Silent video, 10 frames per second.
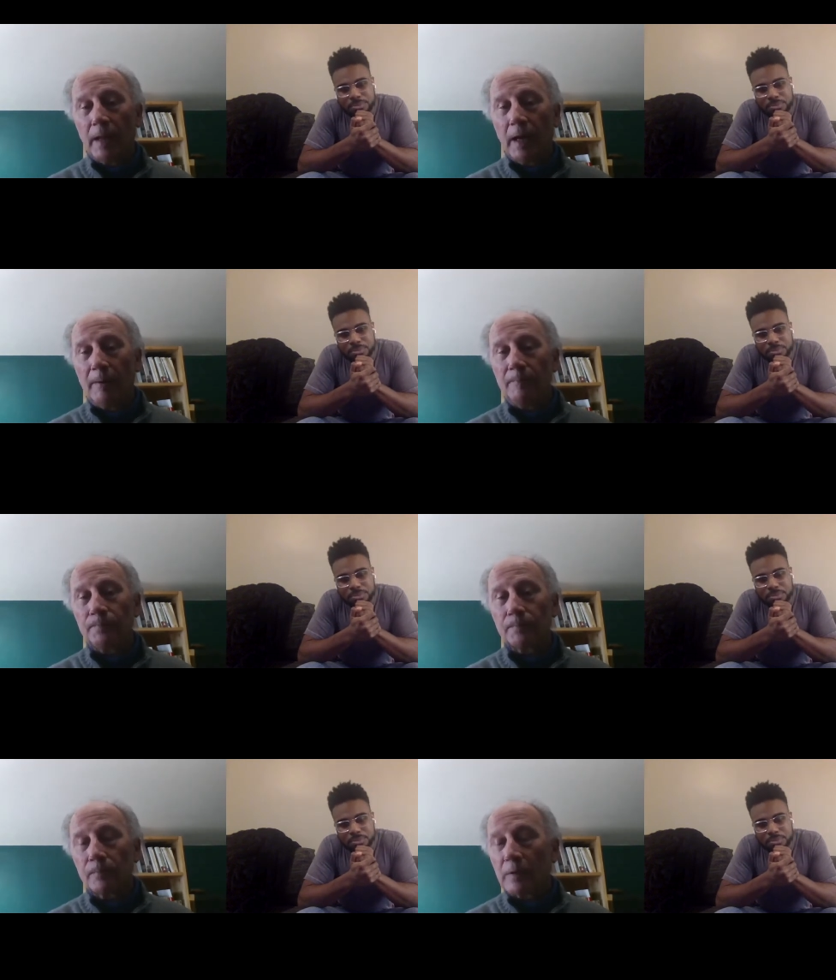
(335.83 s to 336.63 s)
Speaker 1: um,
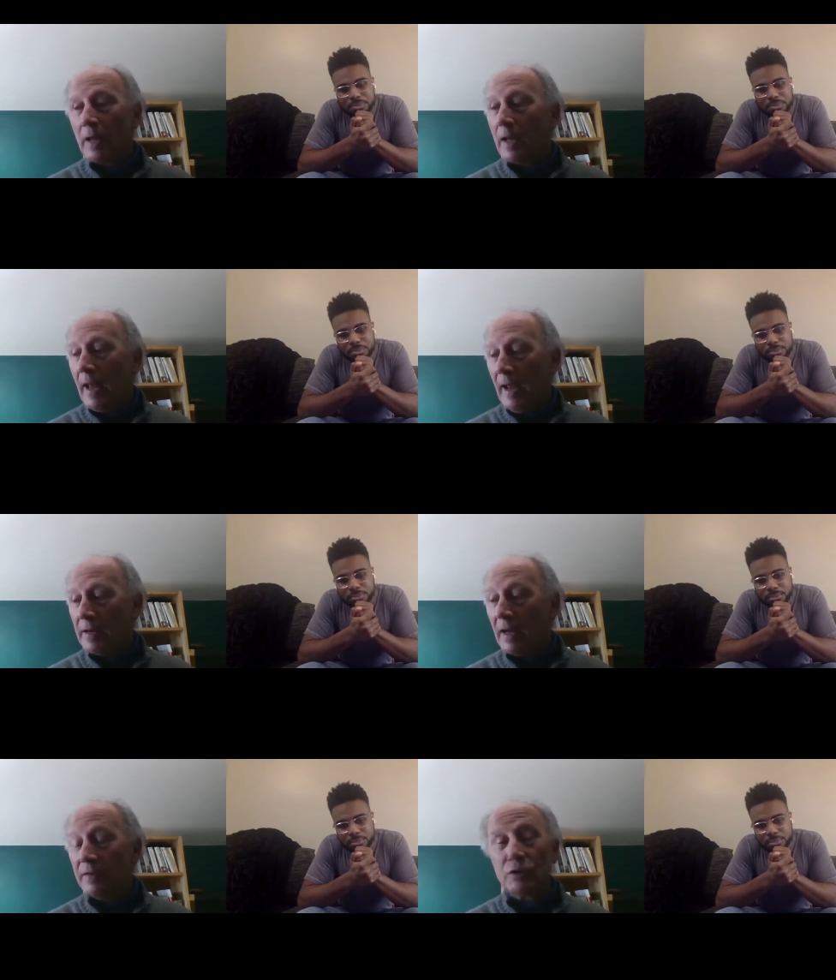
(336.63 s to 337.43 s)
and
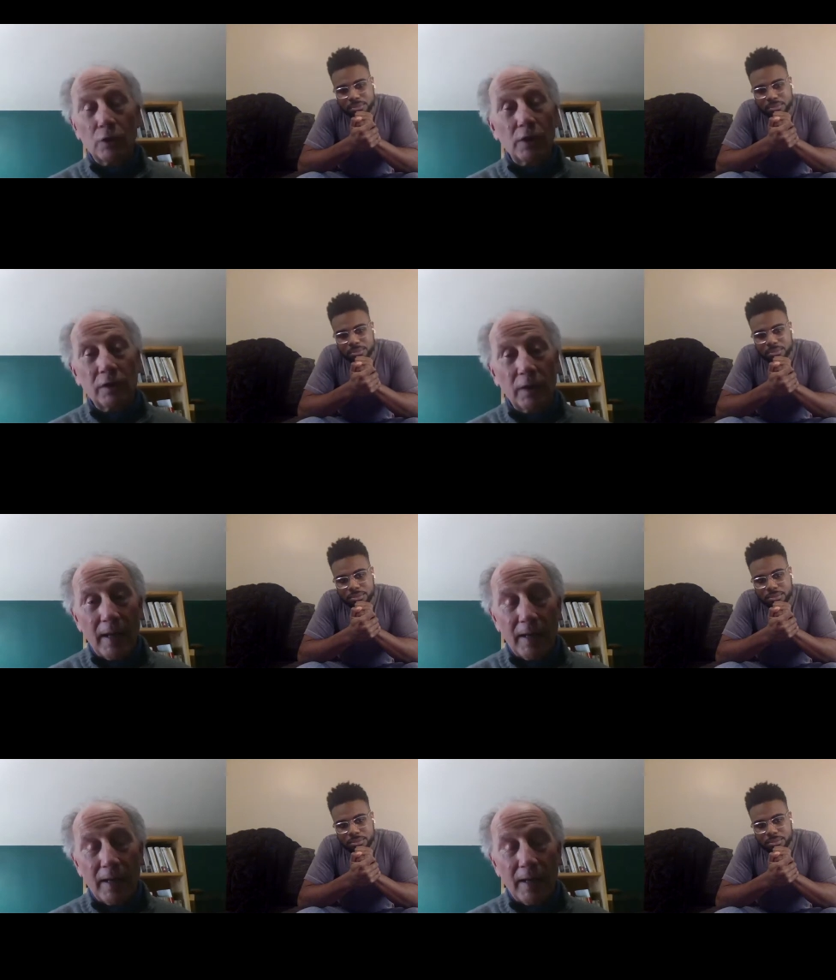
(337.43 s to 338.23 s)
I even took a
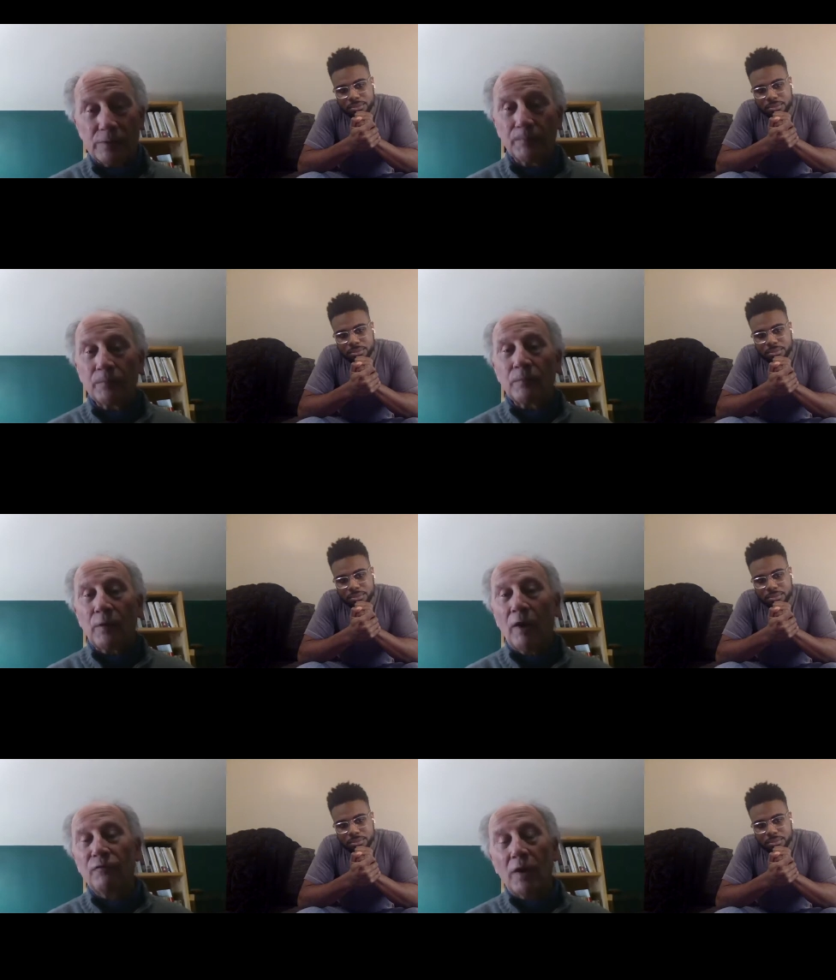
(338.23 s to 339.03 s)
class
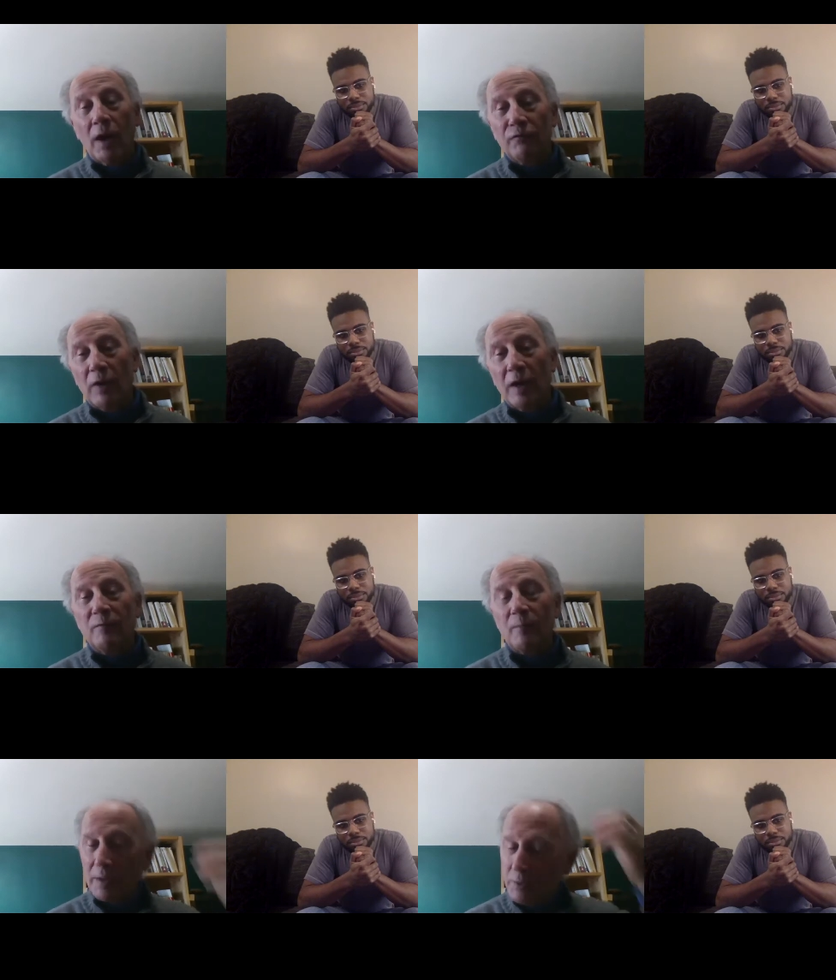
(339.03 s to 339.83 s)
a, fr a friend of
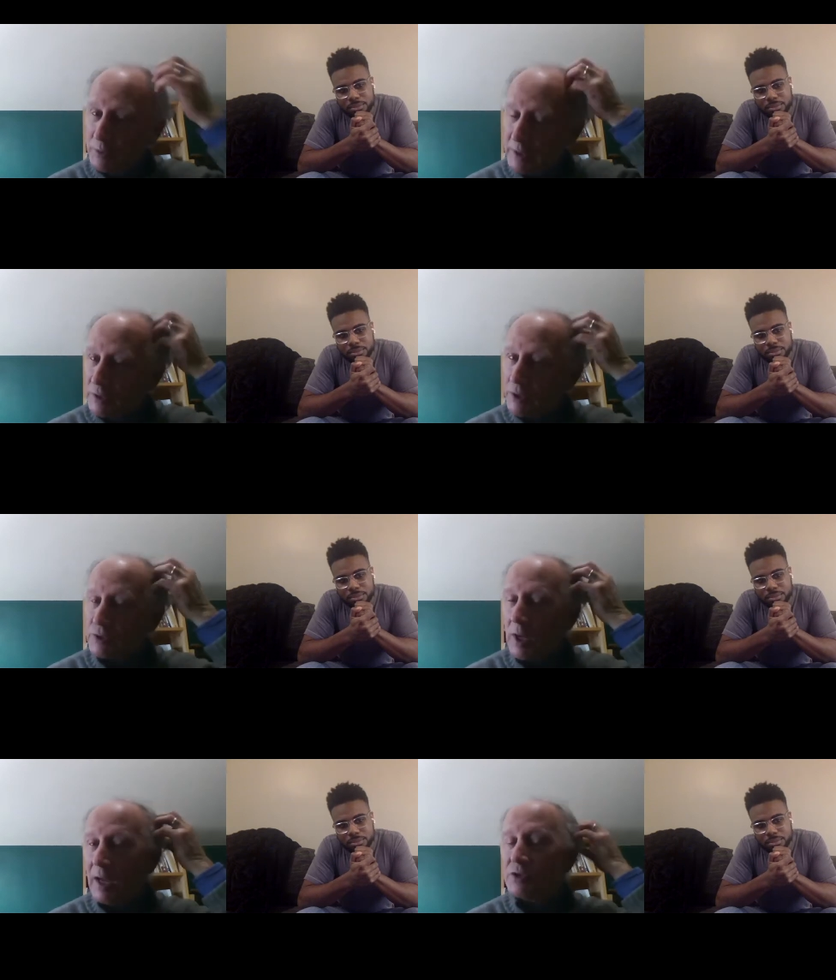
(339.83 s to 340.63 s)
mine who teaches
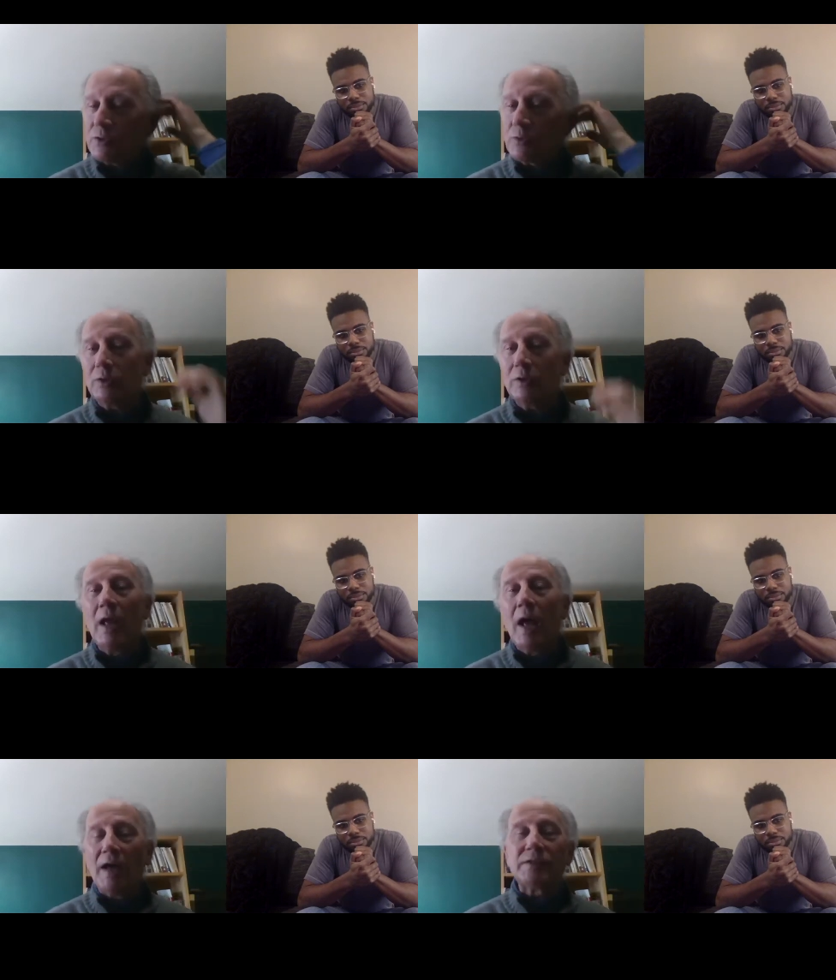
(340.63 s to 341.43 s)
high school,
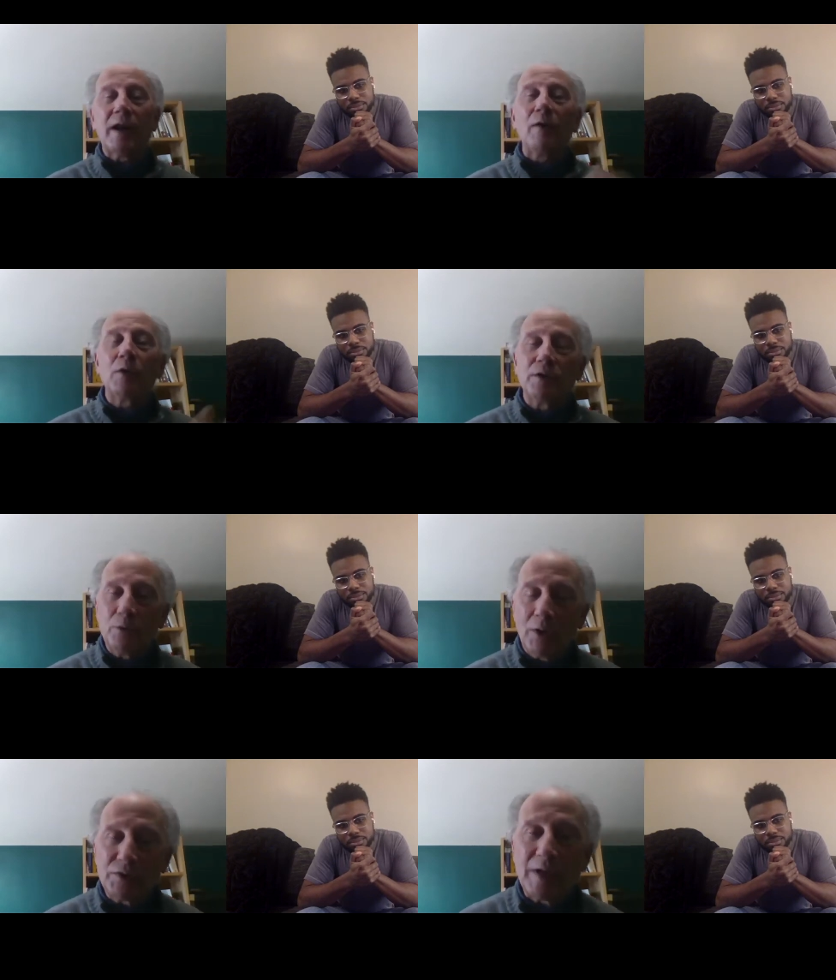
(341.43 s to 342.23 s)
I said, I want to do
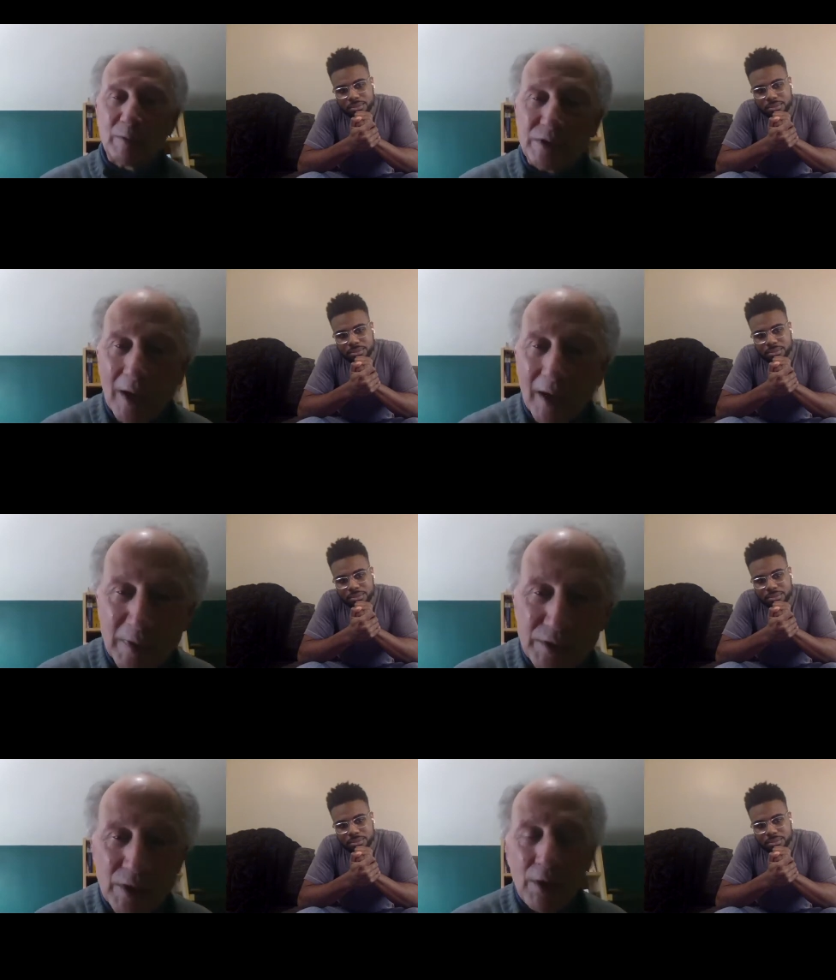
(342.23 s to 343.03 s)
all the same assignments.